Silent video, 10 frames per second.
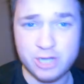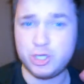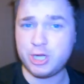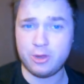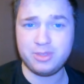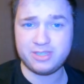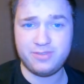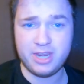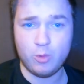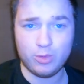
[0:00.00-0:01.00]
and share this
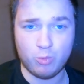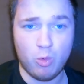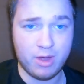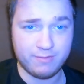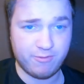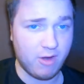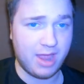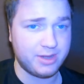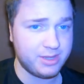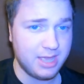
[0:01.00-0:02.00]
video with one friend.